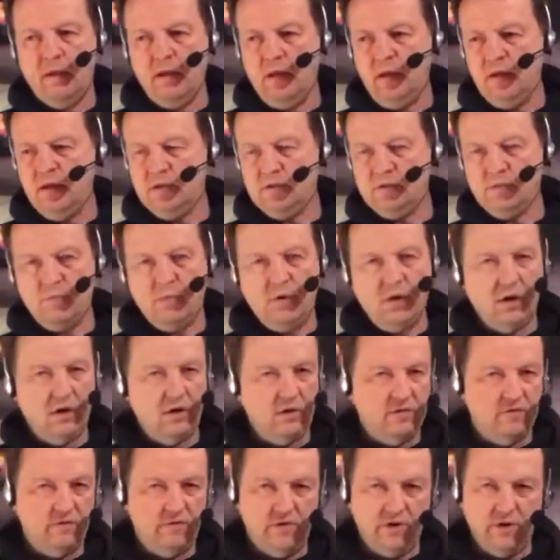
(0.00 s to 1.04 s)
as
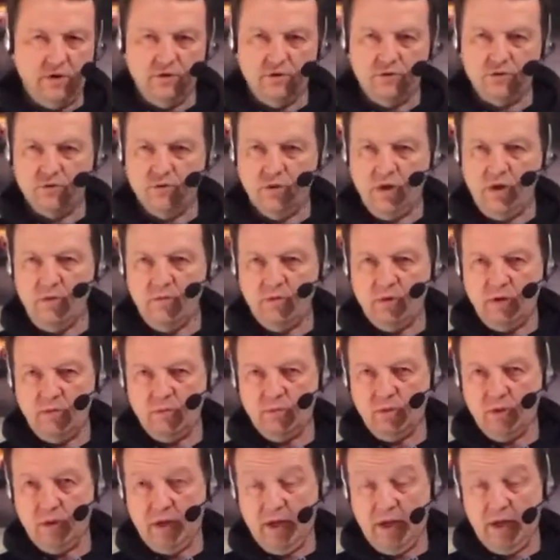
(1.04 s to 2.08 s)
part of their treatment
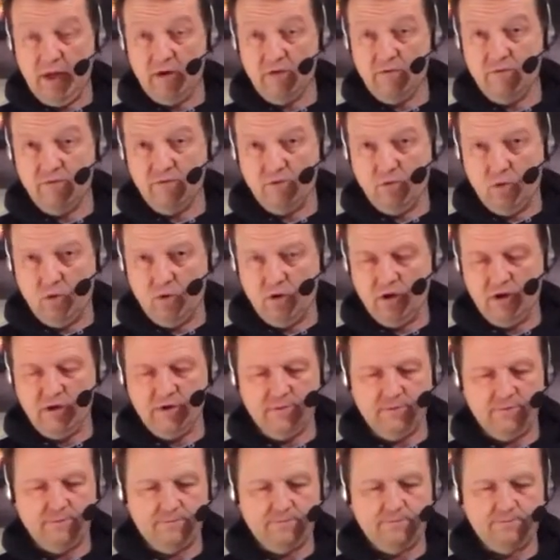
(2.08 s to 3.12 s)
plan
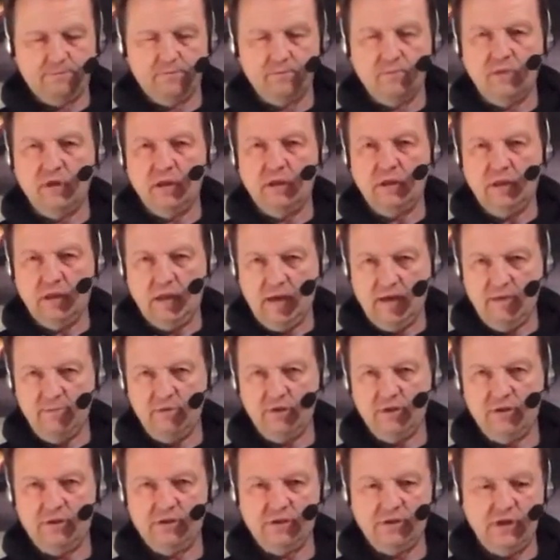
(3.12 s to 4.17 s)
for Lyme
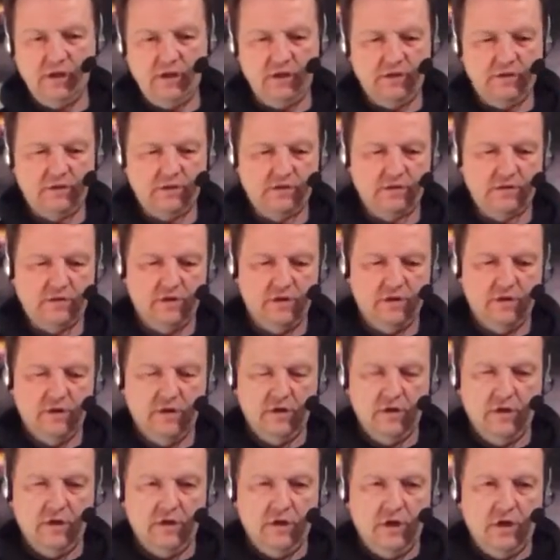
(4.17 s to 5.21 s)
disease.
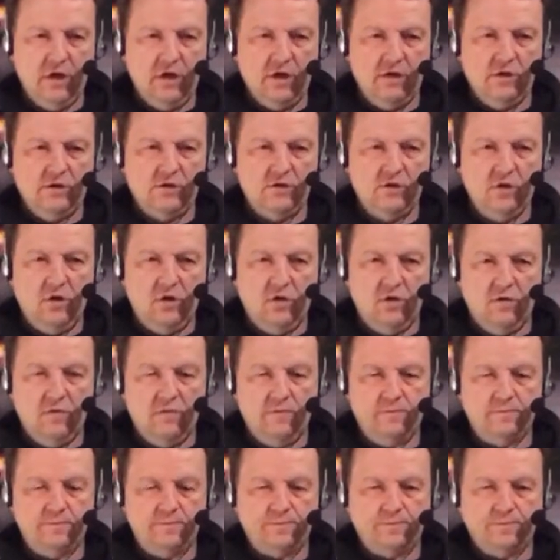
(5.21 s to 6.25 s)
So
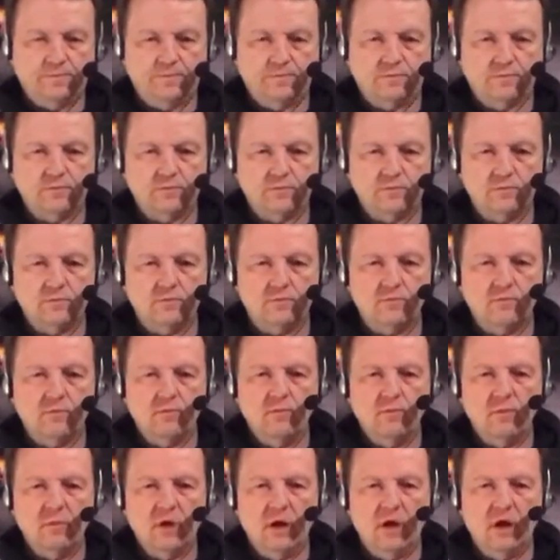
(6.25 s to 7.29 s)

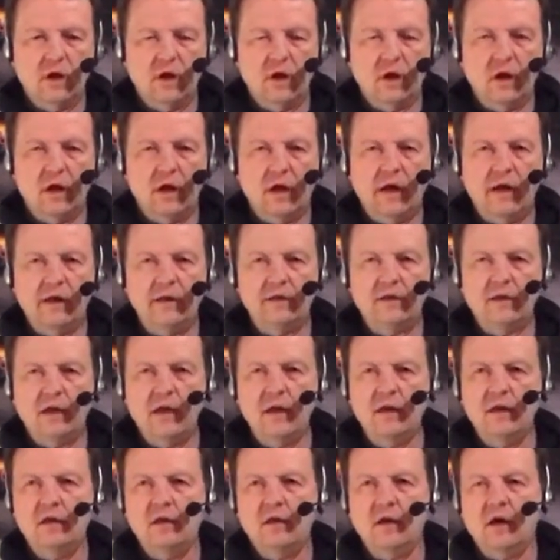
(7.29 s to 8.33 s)
I
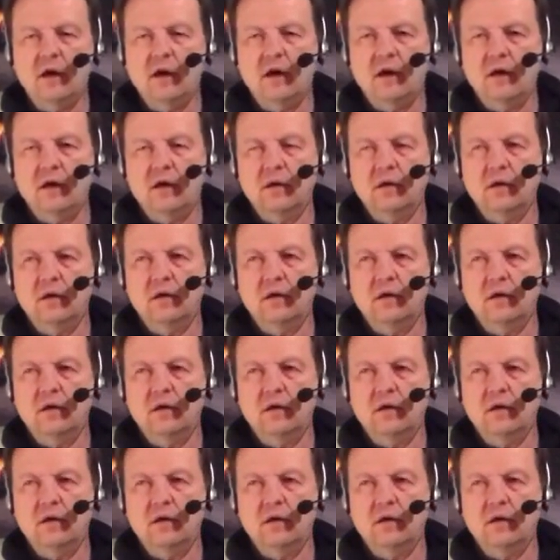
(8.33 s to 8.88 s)
take a